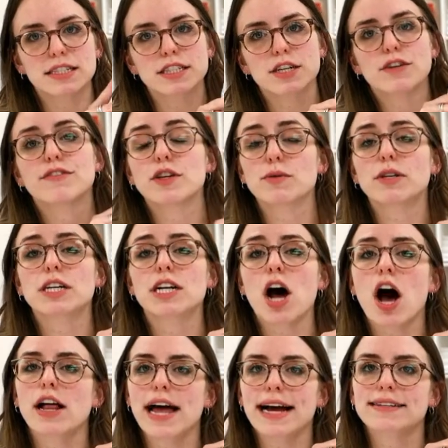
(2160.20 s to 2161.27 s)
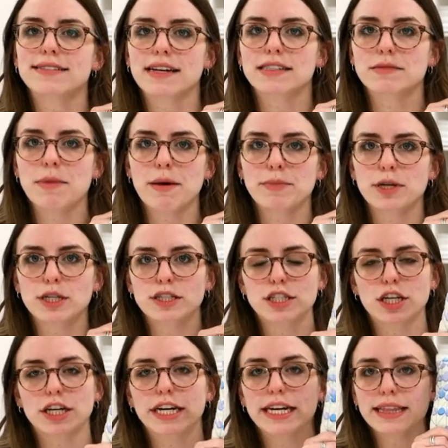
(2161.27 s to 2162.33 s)
So if you were an All Access member
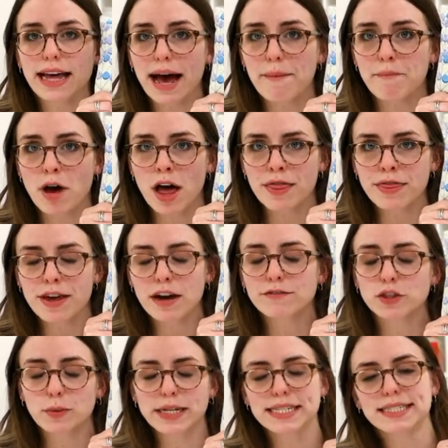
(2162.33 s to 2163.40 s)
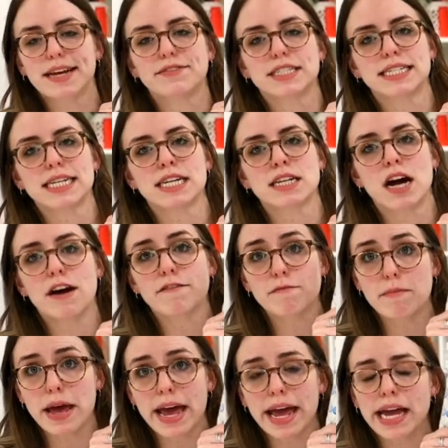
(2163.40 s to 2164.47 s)
during that month of 2017 of
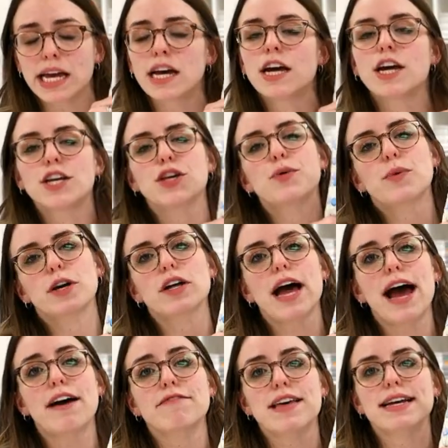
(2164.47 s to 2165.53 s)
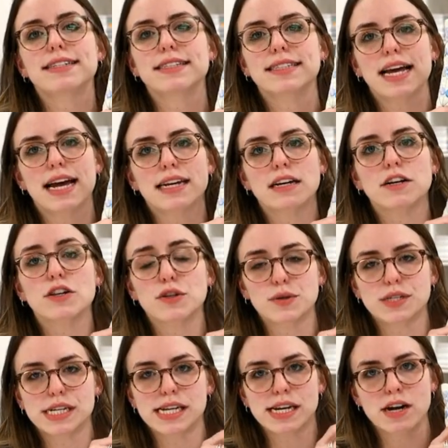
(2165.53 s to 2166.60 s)
May, you will have that design
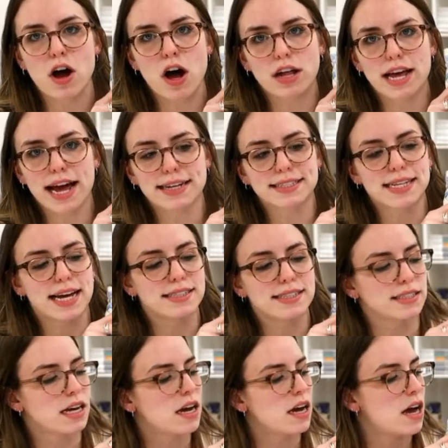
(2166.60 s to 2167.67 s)
included in All Access.